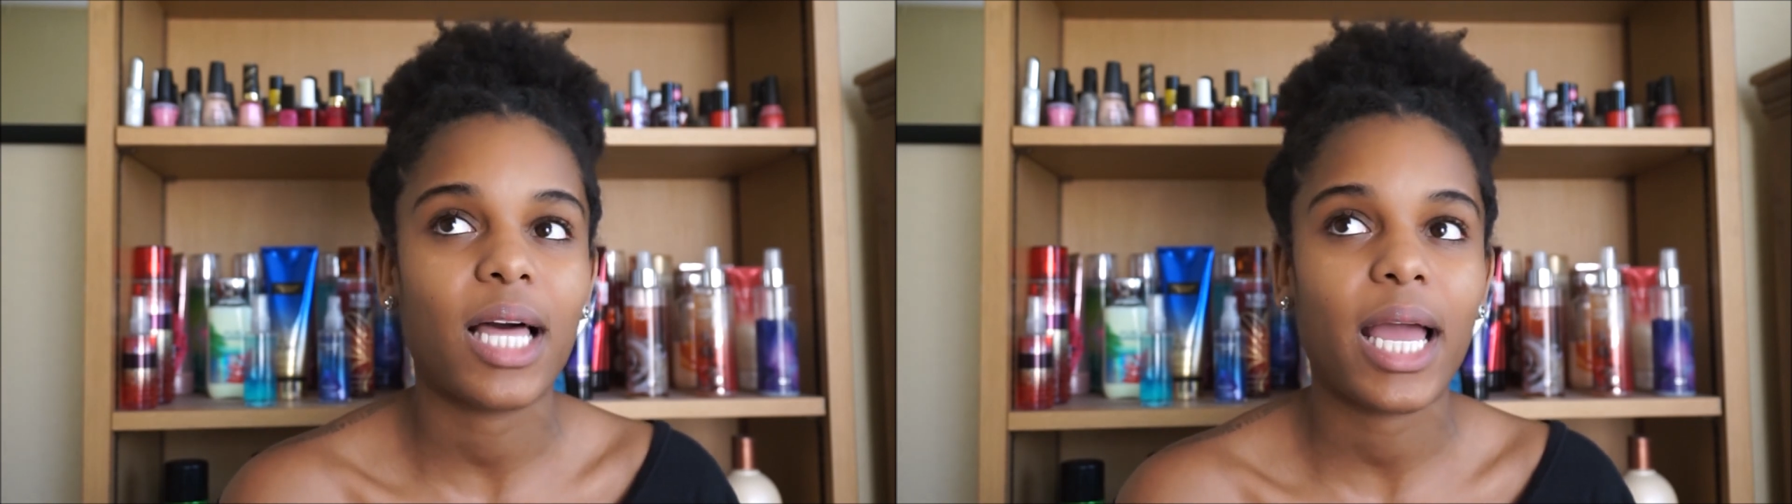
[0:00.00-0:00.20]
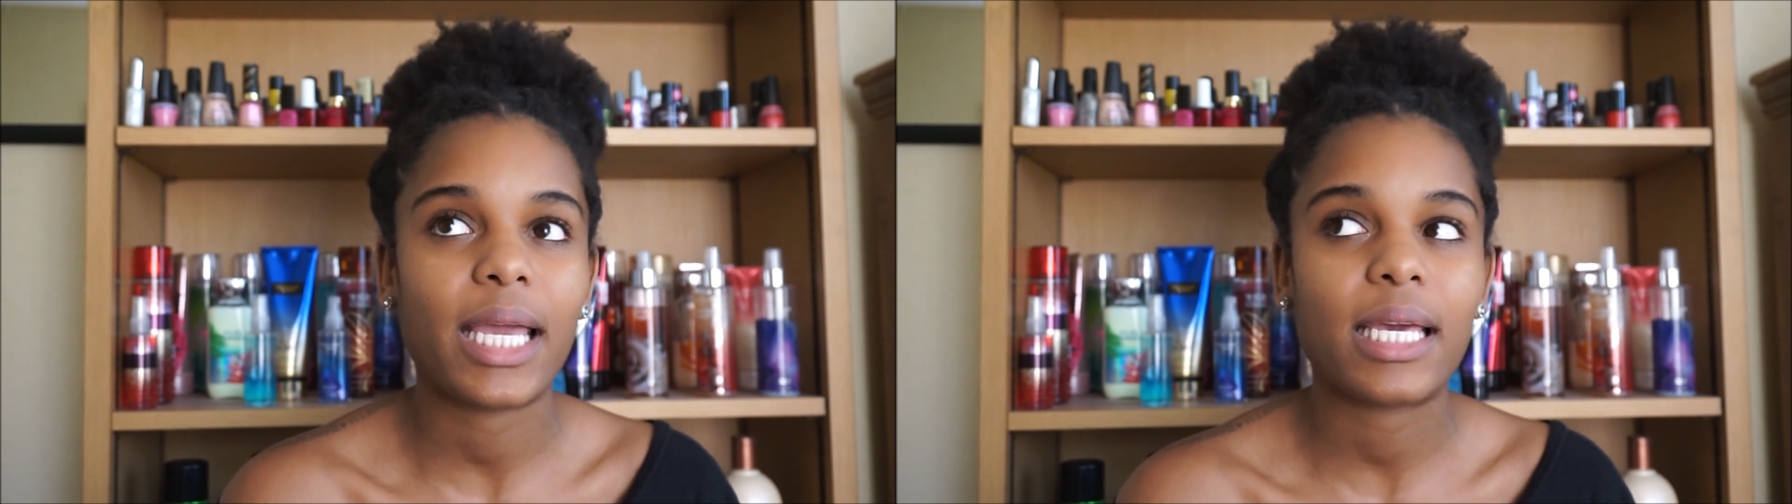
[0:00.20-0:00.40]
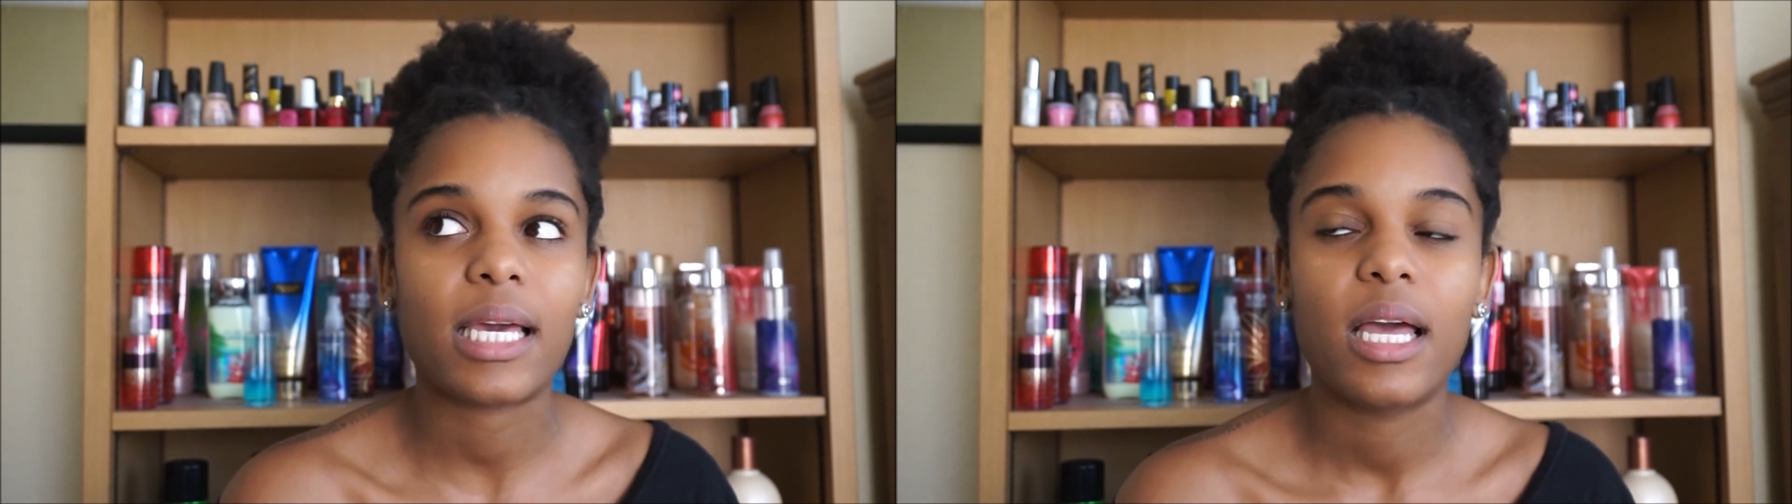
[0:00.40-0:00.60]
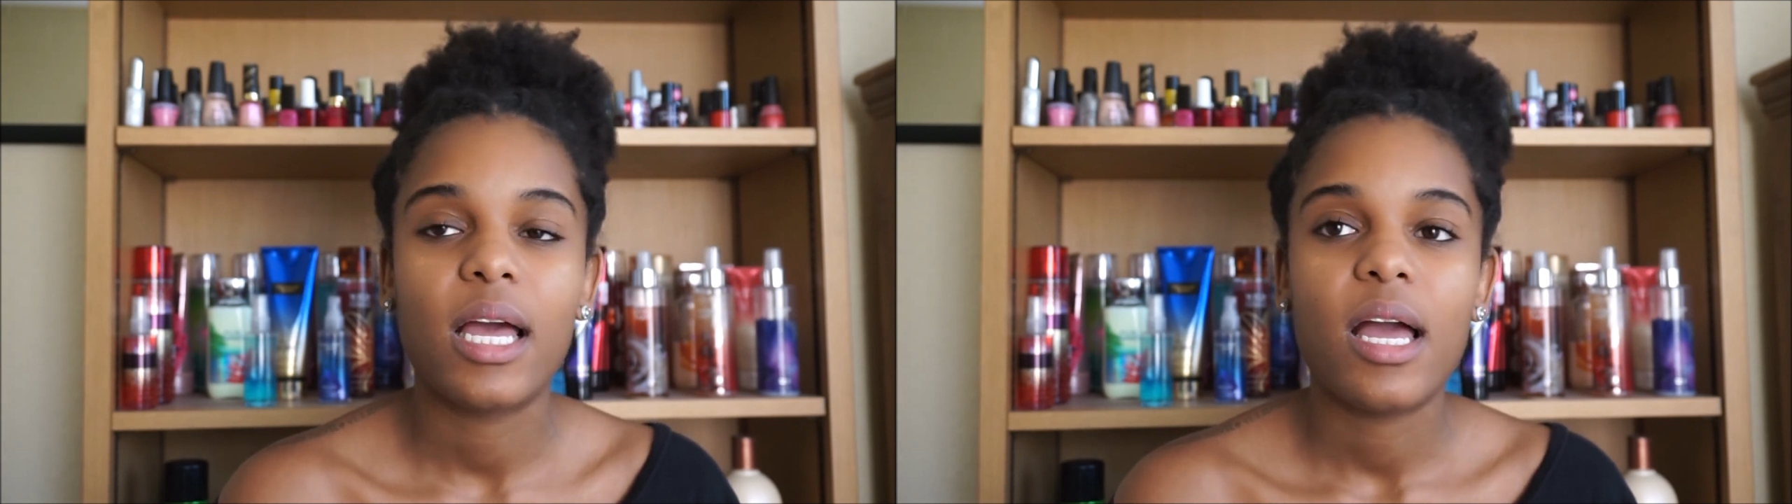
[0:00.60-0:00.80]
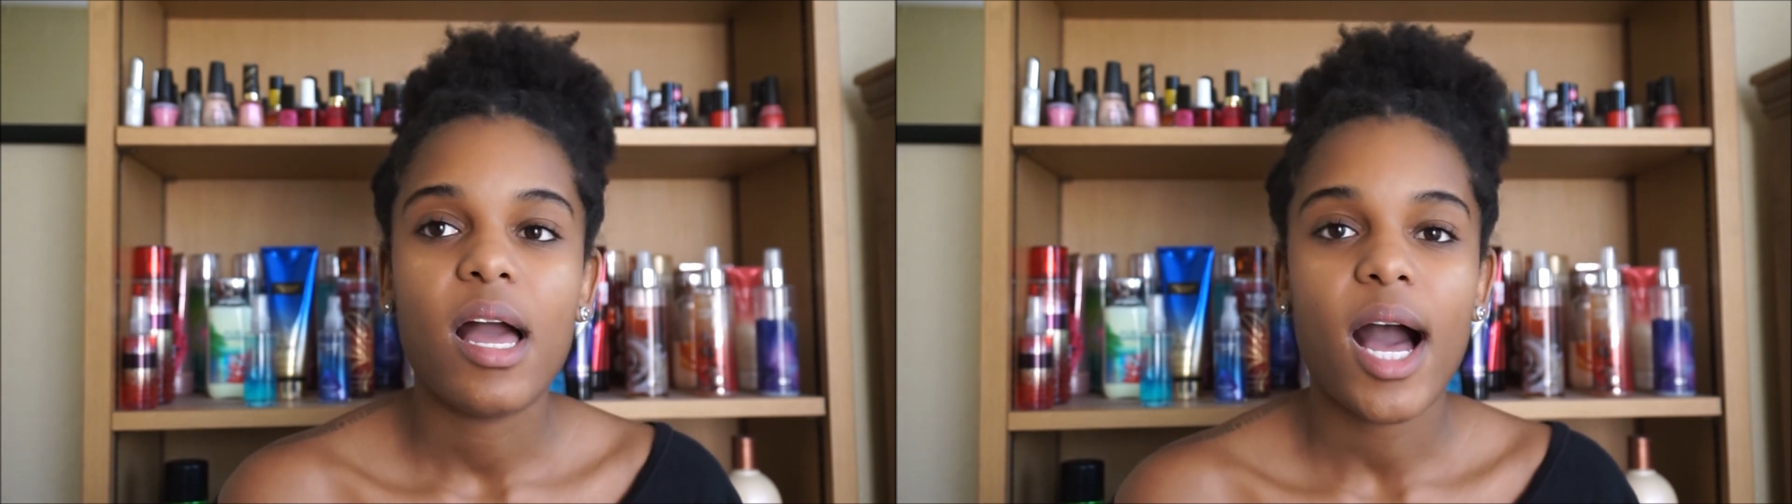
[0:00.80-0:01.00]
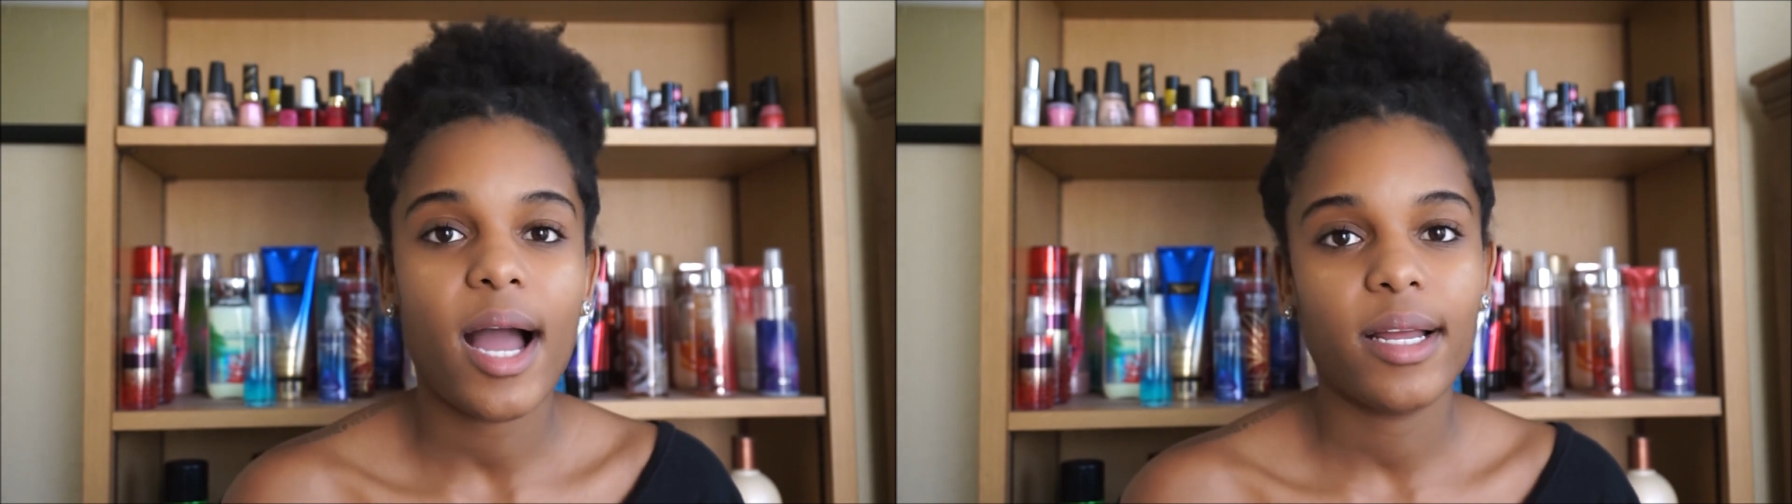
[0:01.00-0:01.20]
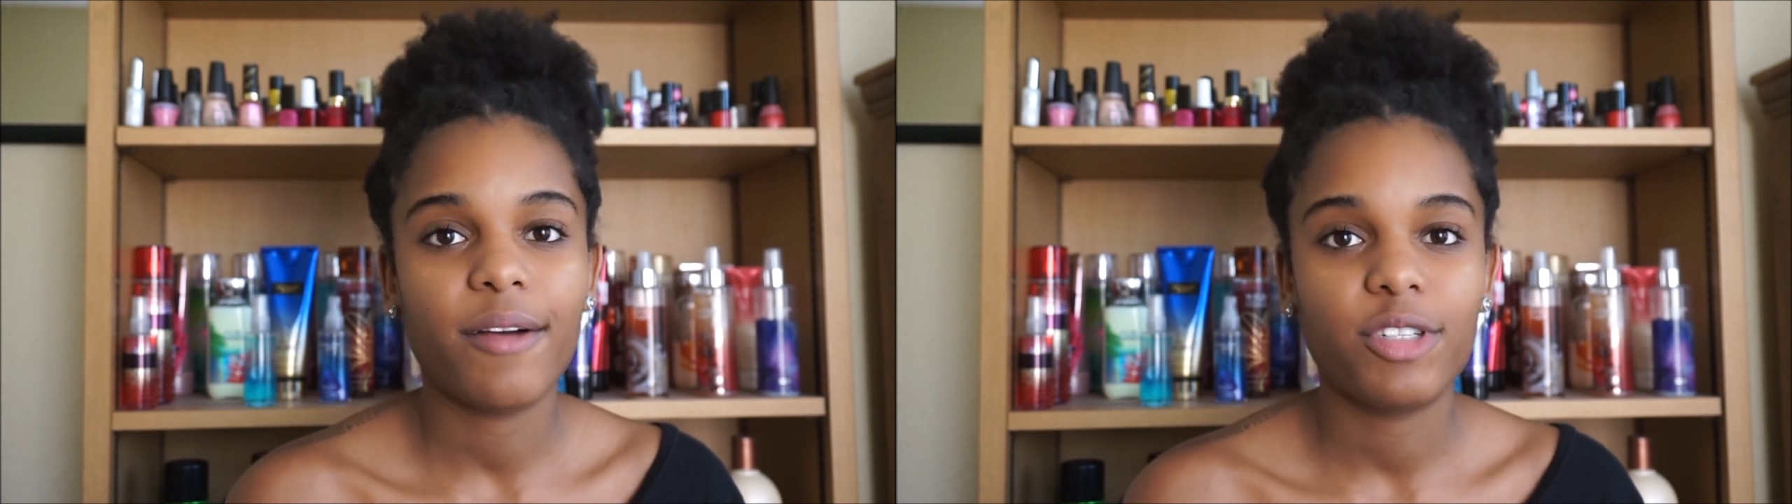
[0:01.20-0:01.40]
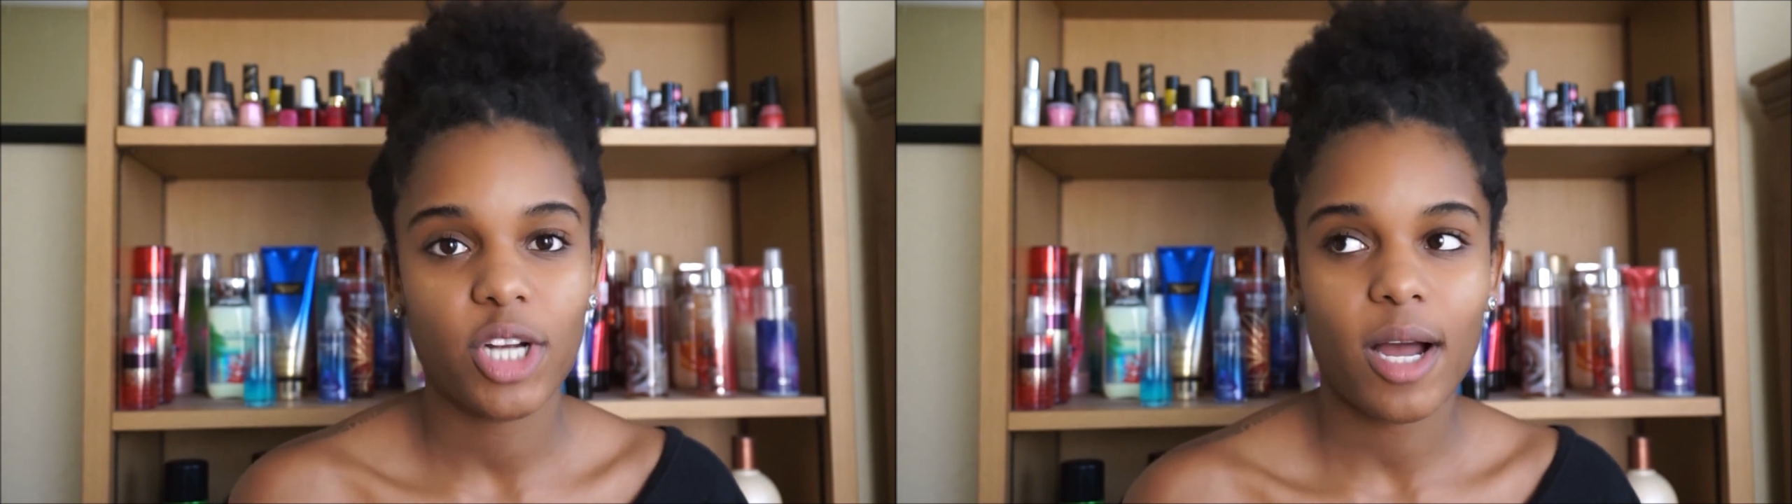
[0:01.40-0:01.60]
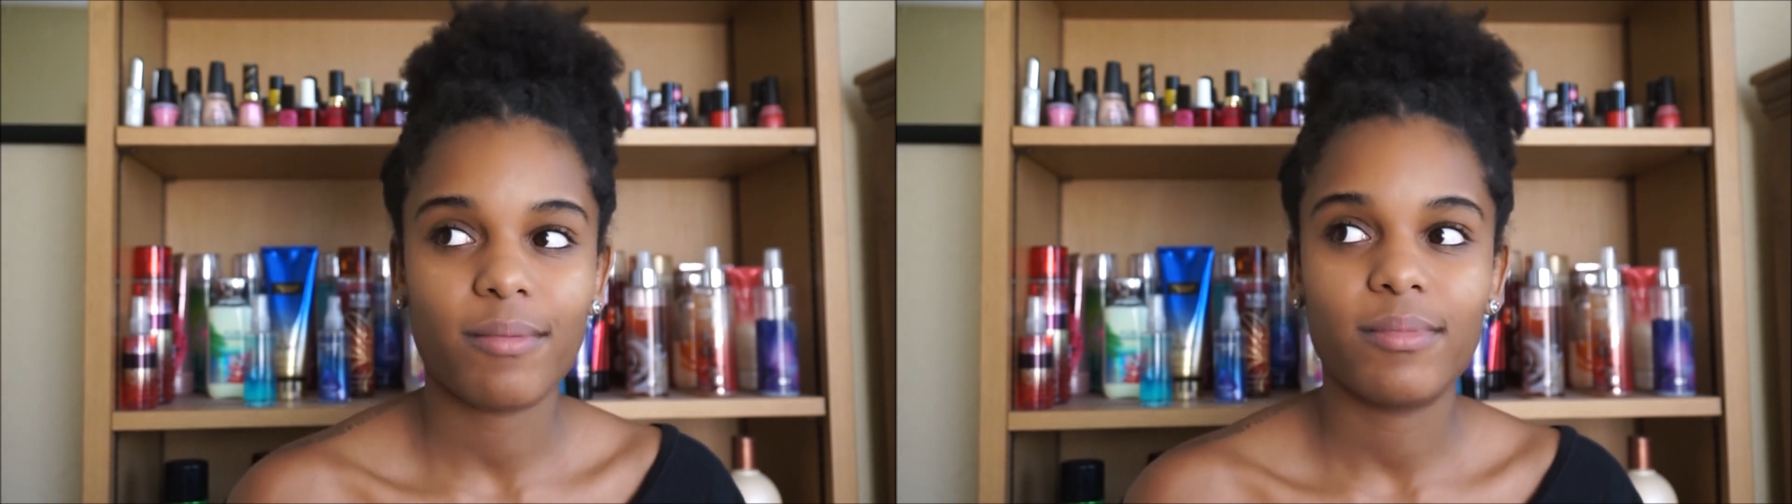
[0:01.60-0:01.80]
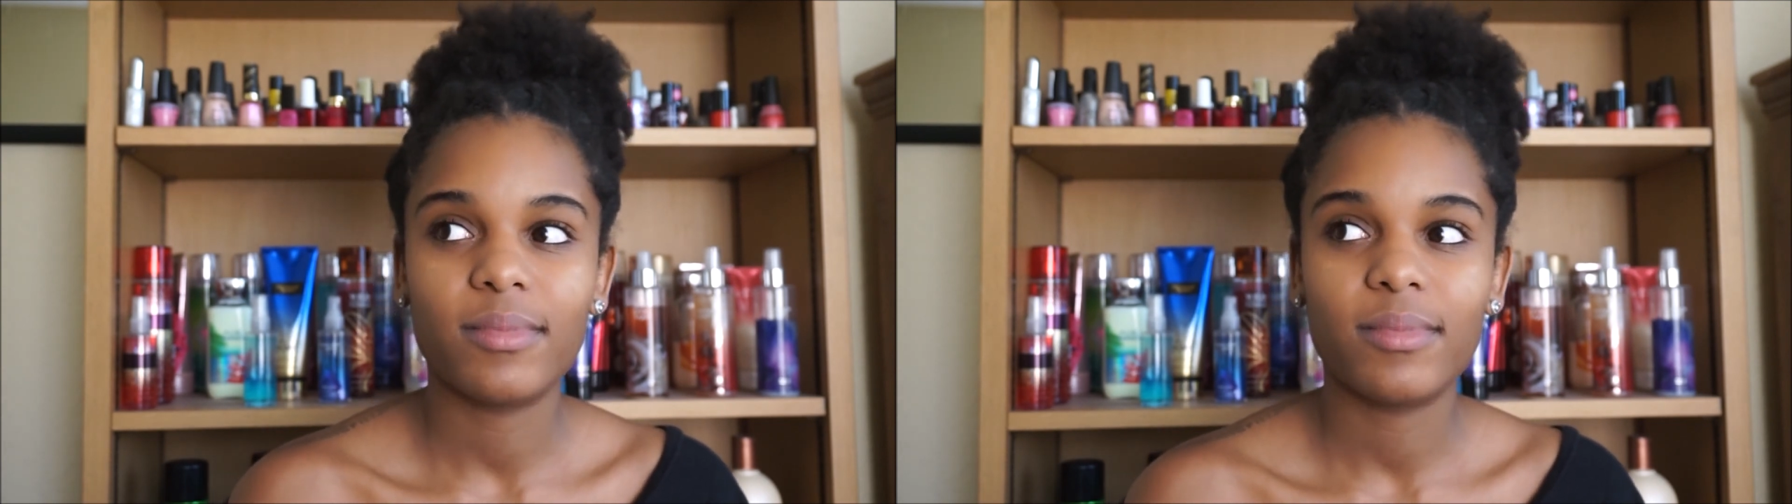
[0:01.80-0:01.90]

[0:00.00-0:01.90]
like, I have a job.